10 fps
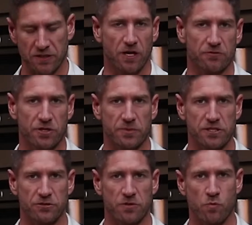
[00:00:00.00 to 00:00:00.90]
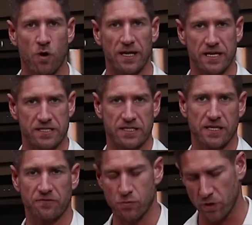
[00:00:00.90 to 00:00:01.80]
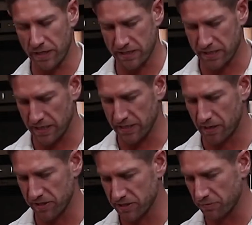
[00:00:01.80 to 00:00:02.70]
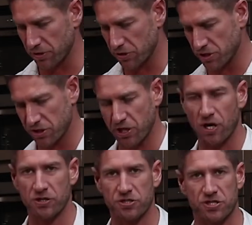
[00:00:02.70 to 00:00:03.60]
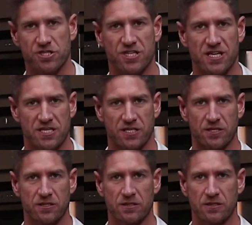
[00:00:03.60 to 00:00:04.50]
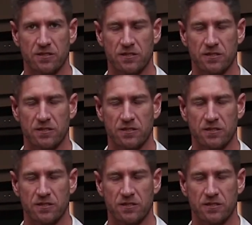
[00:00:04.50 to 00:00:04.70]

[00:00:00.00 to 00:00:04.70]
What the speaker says: that I'm going to be doing while that's in the oven, while that's heating up, is I'm going to start to season